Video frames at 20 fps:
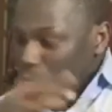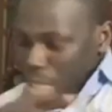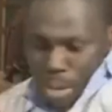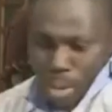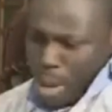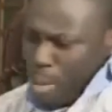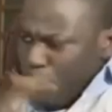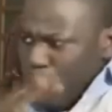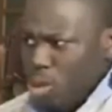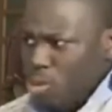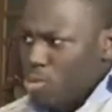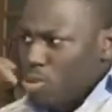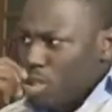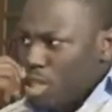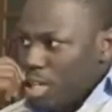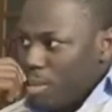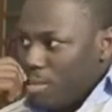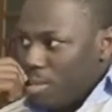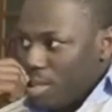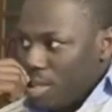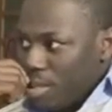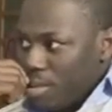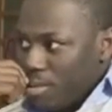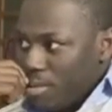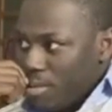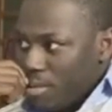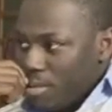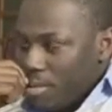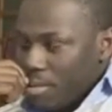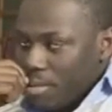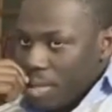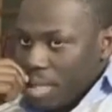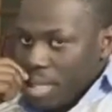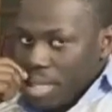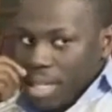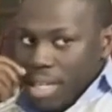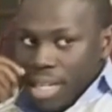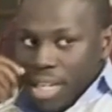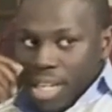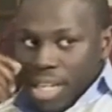they were both Muslims.
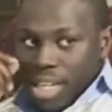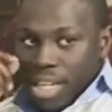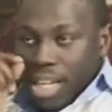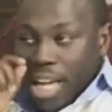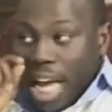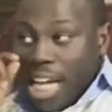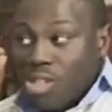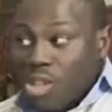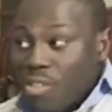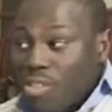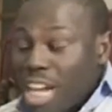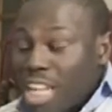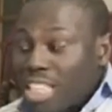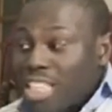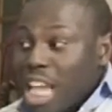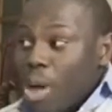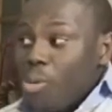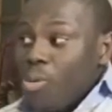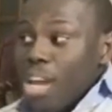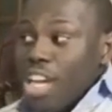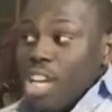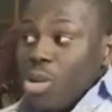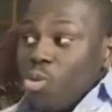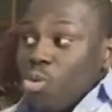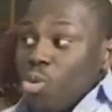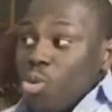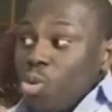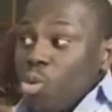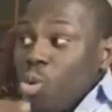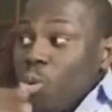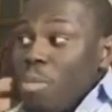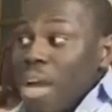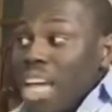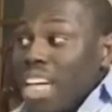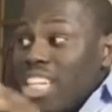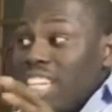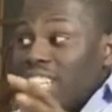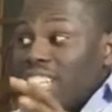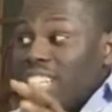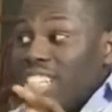As of that time when he could rule by
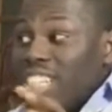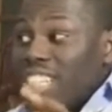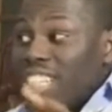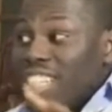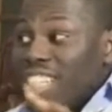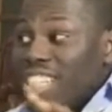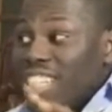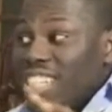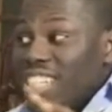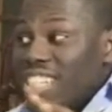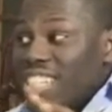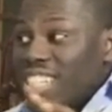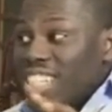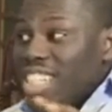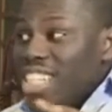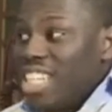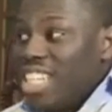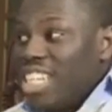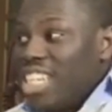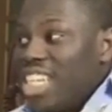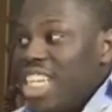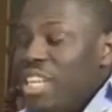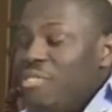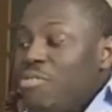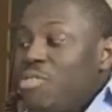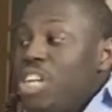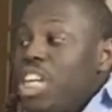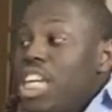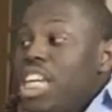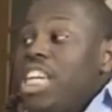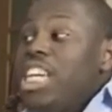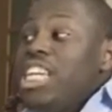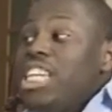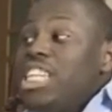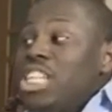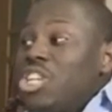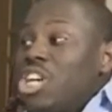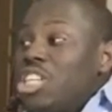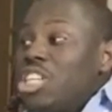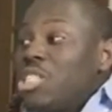decree, even he
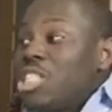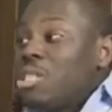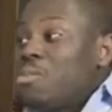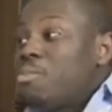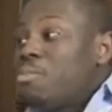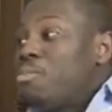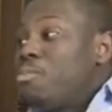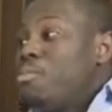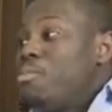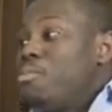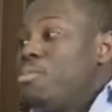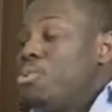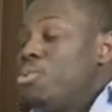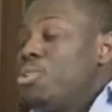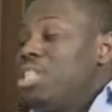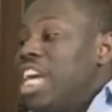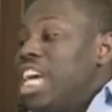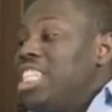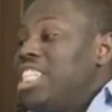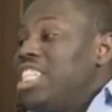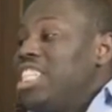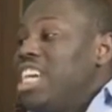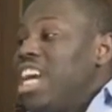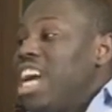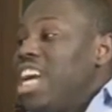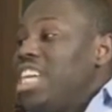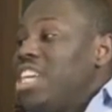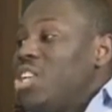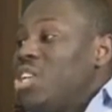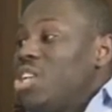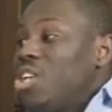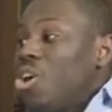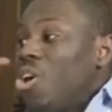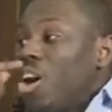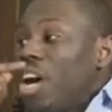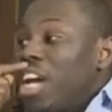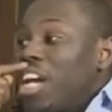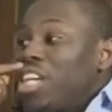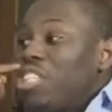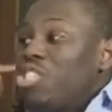did not put Nigeria in
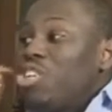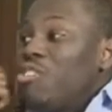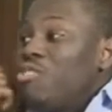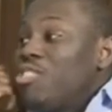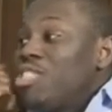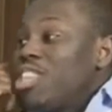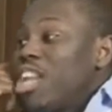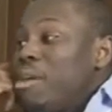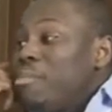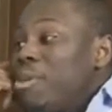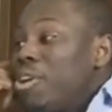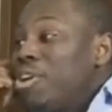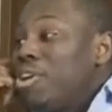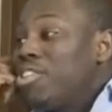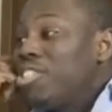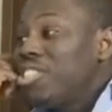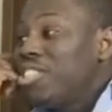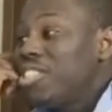Organization of Islamic Countries.